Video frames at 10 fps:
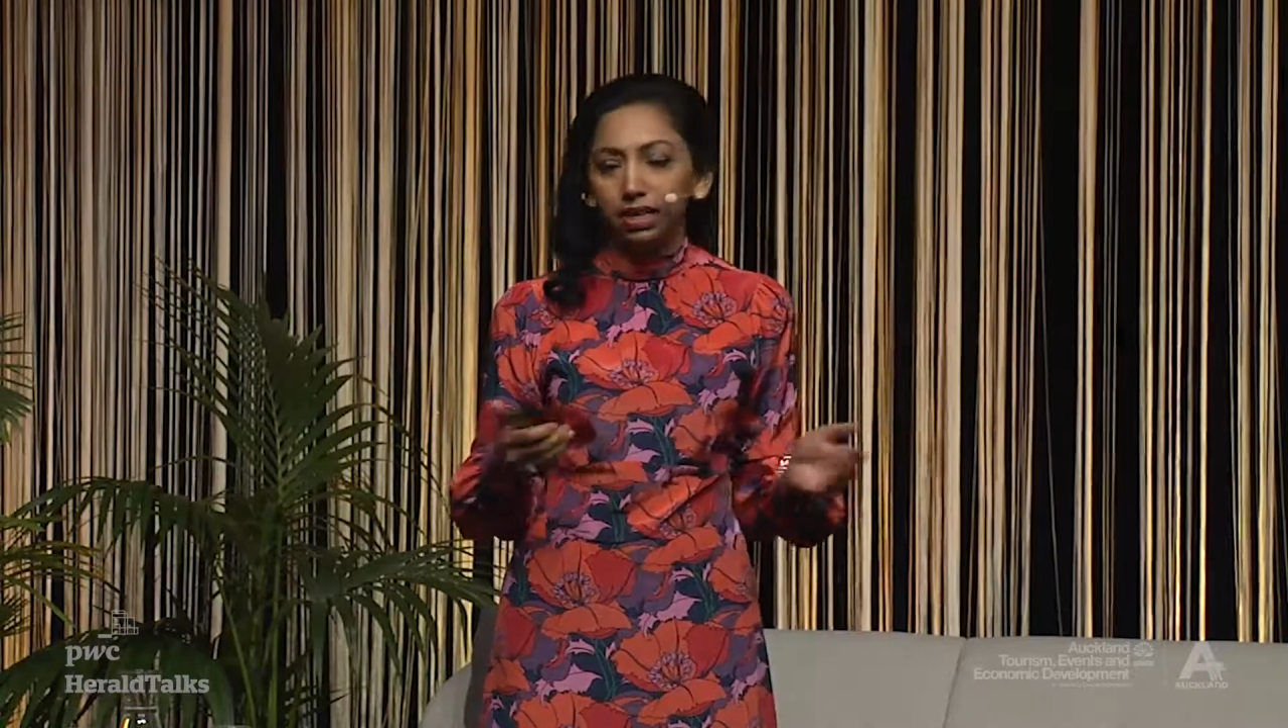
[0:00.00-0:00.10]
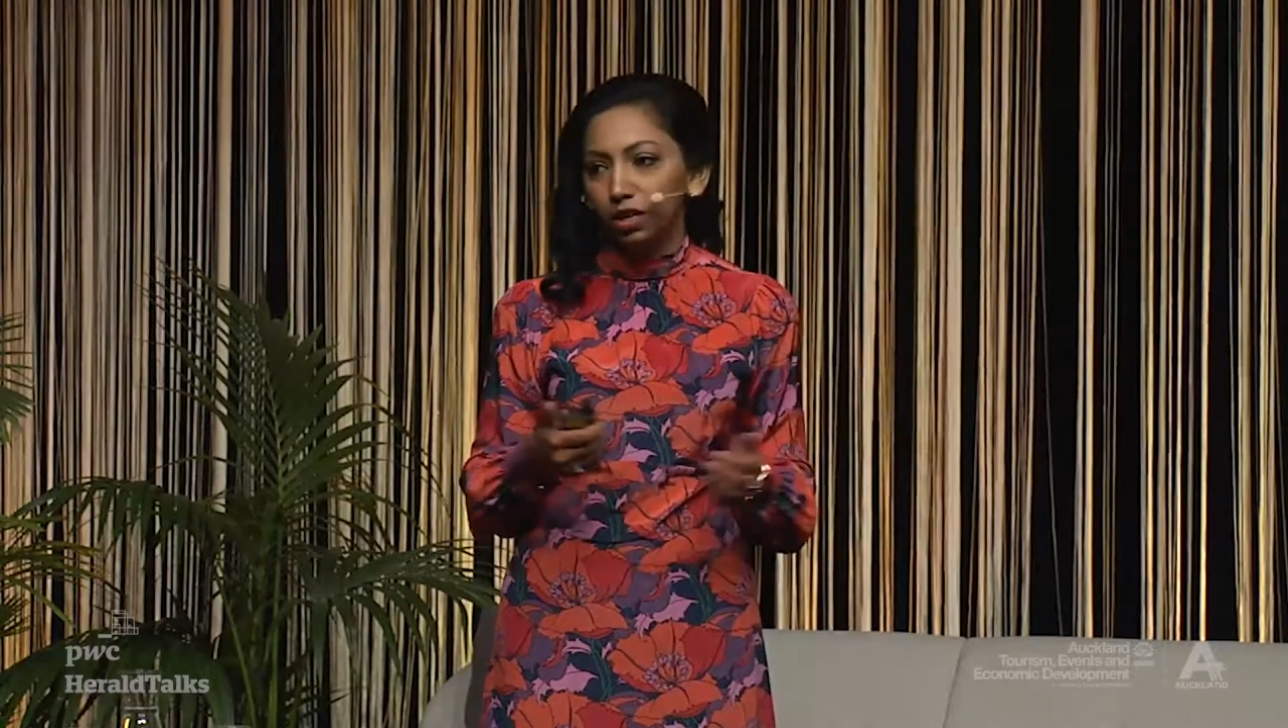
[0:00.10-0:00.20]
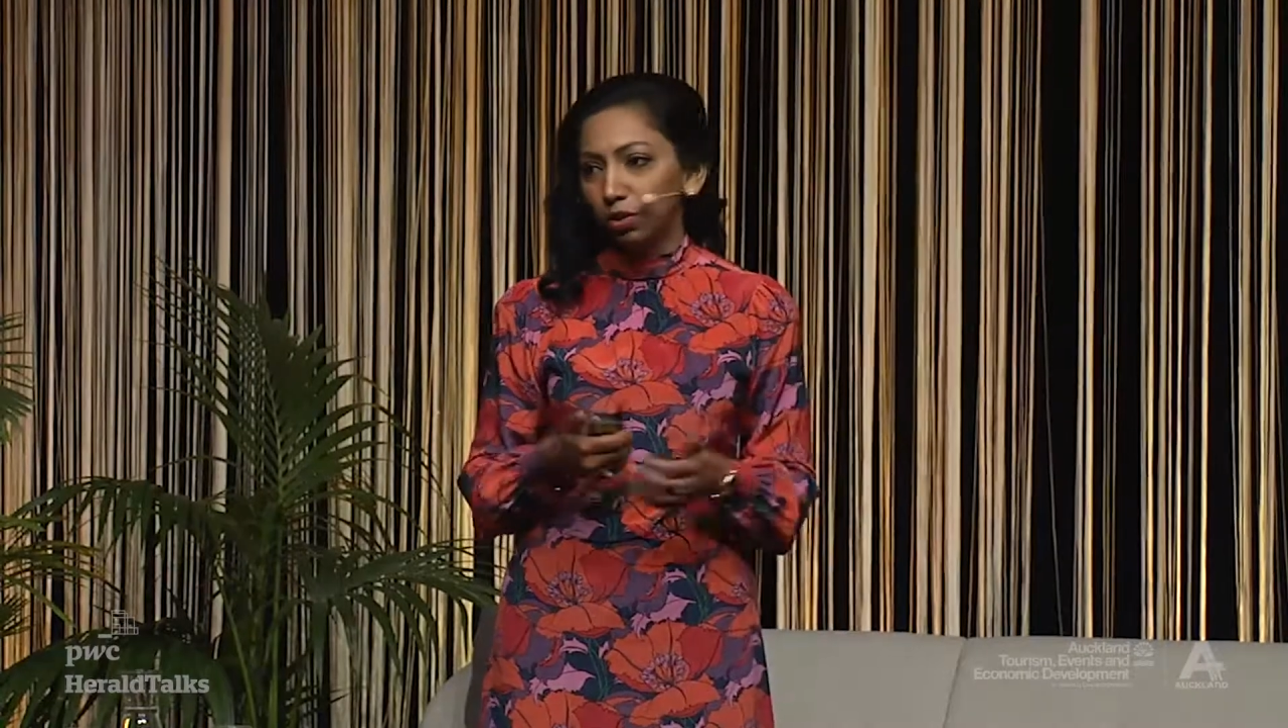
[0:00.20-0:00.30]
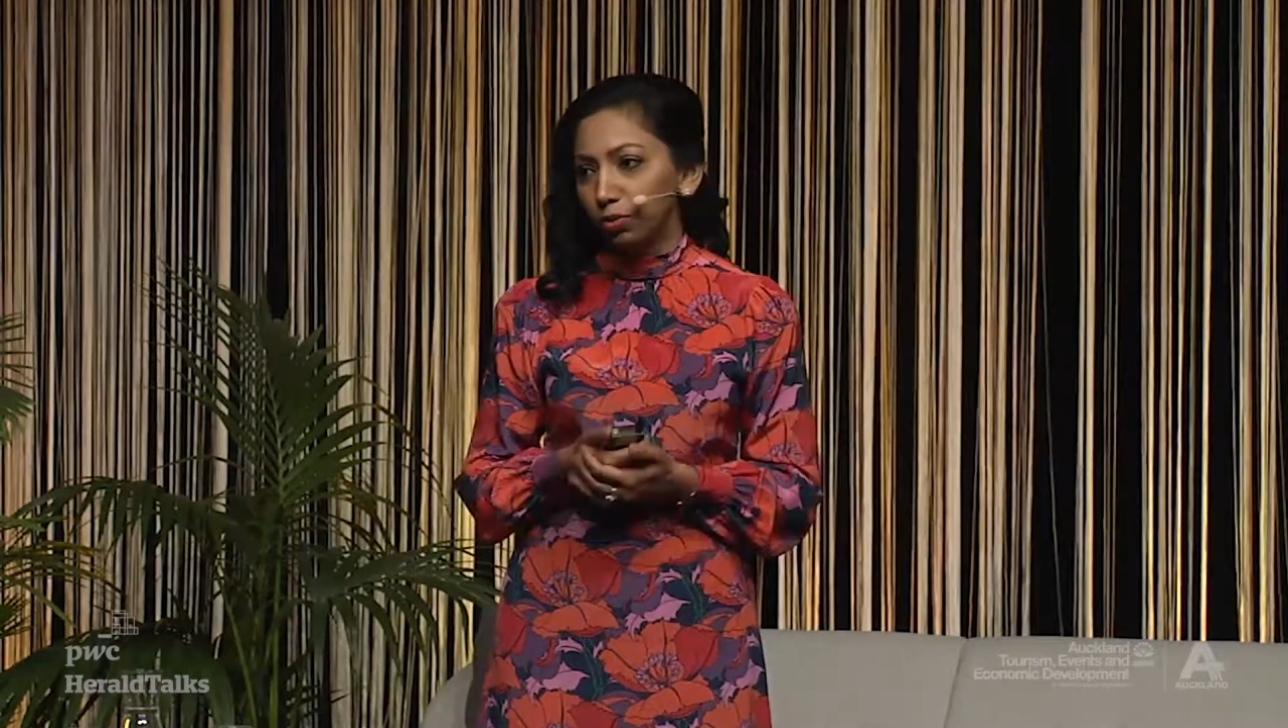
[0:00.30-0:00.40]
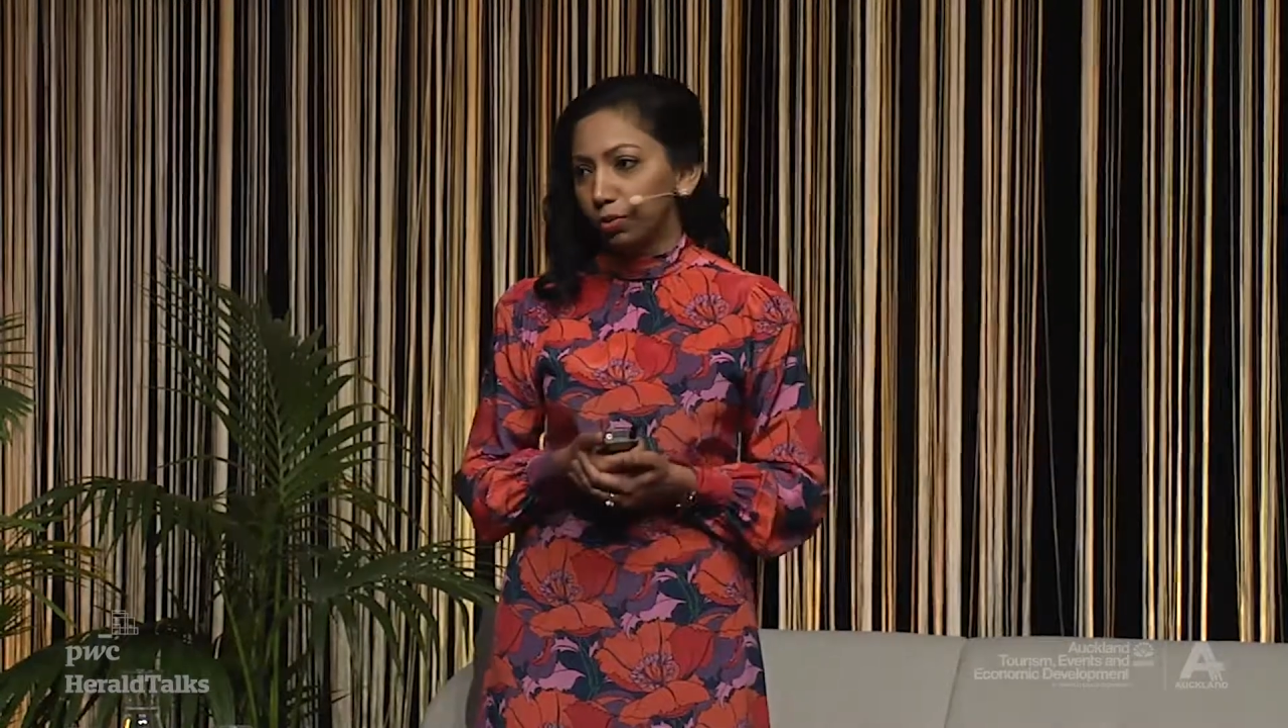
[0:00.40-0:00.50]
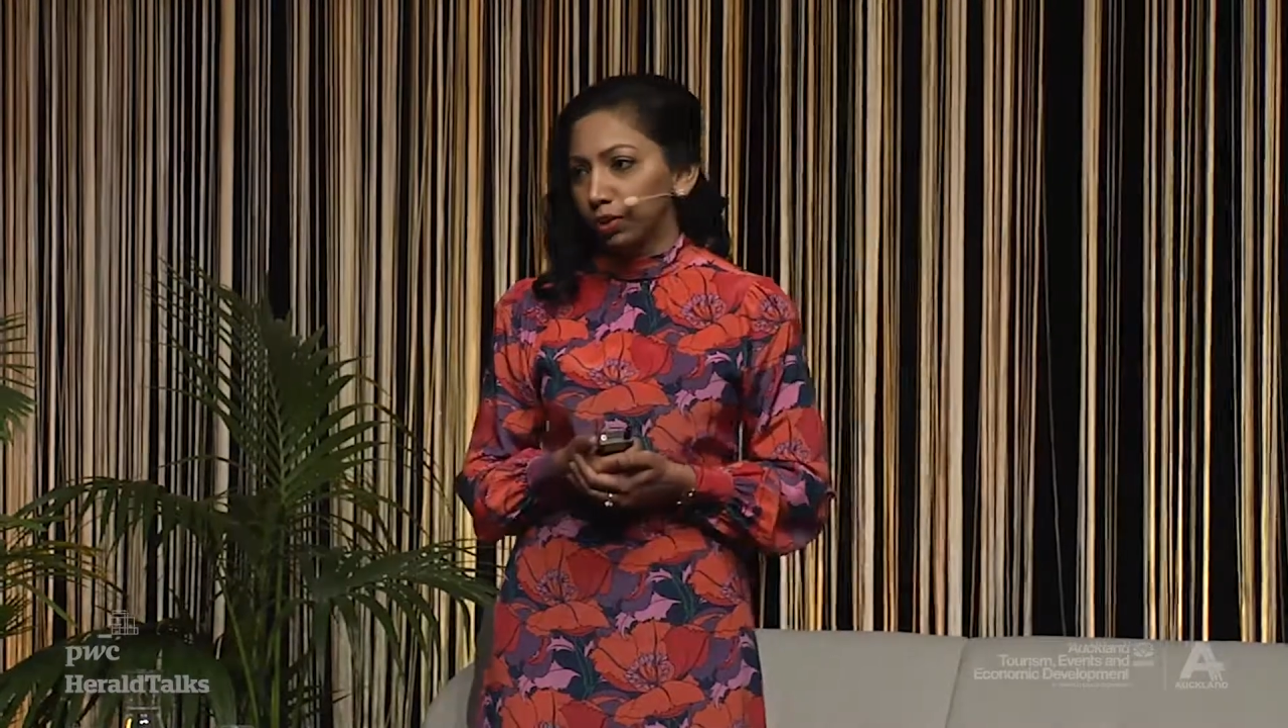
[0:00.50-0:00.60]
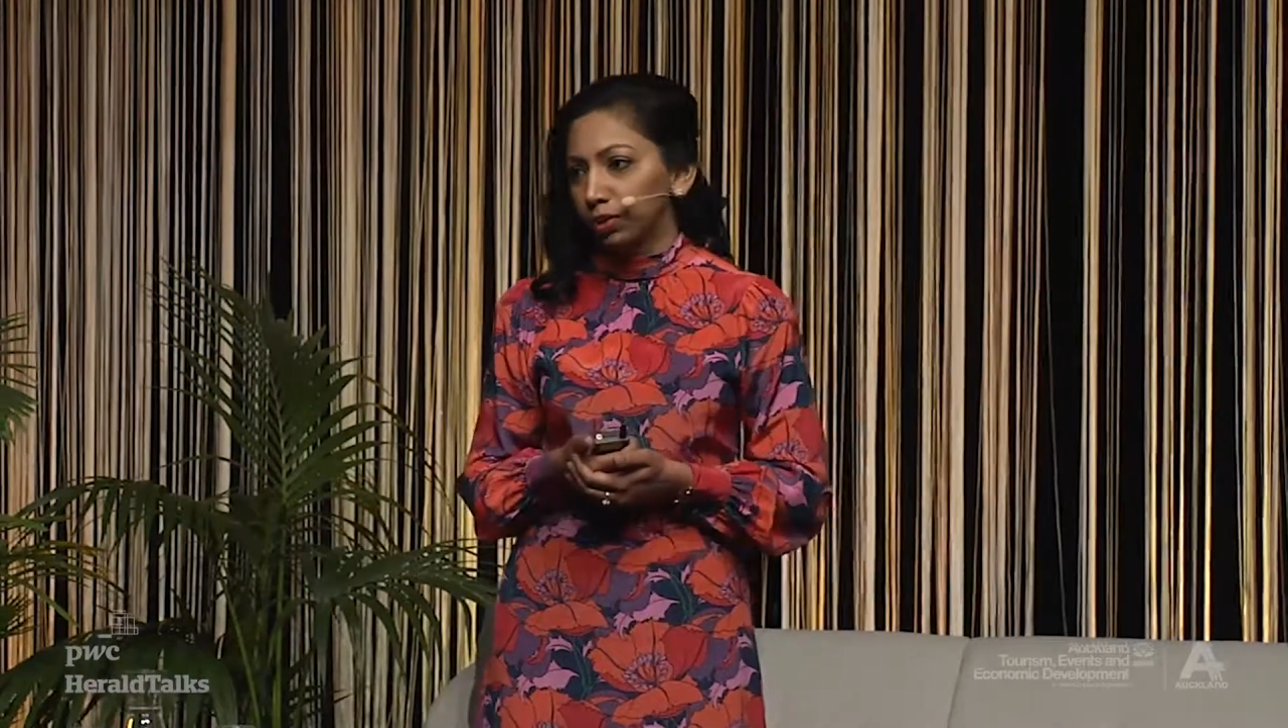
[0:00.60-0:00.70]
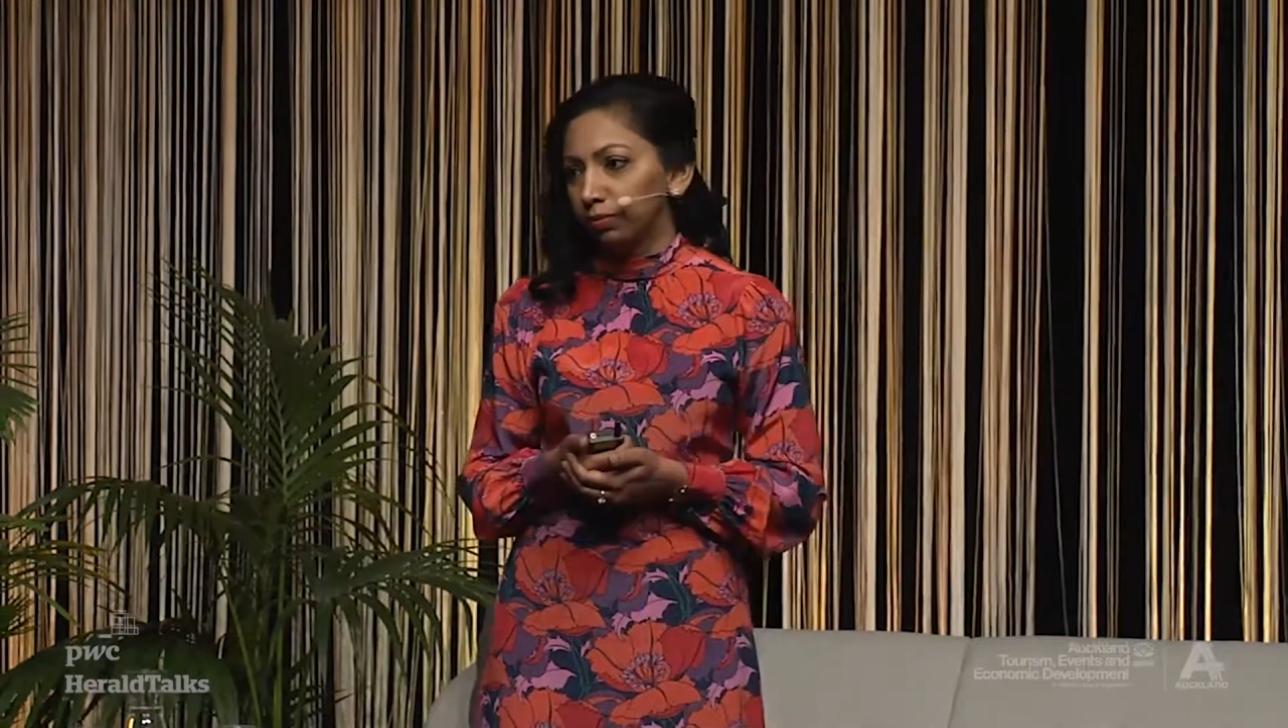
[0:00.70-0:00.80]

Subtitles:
ignored.